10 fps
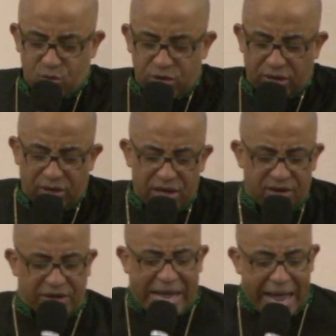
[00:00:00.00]
will
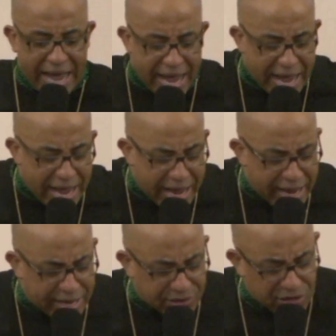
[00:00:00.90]
live.
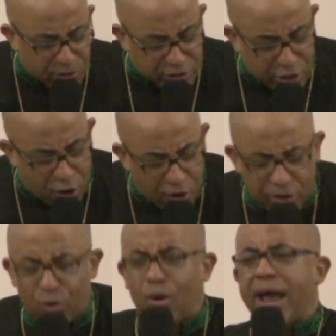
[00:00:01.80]
As he was on
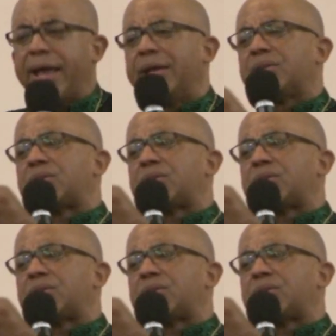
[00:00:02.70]
the way, his